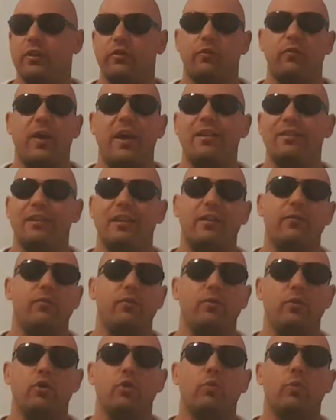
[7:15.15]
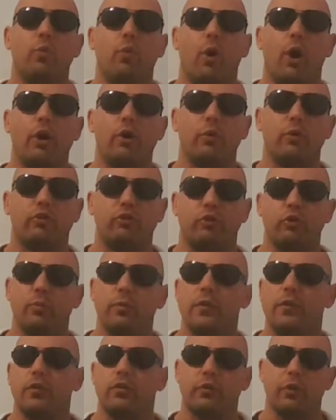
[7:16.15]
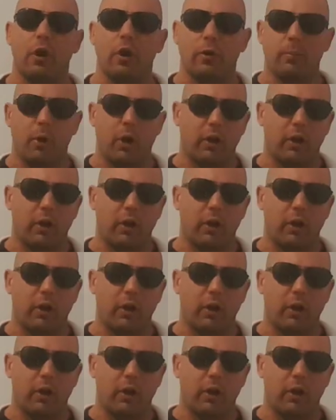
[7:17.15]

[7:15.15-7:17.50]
Let's face it. If you want to assume that the stock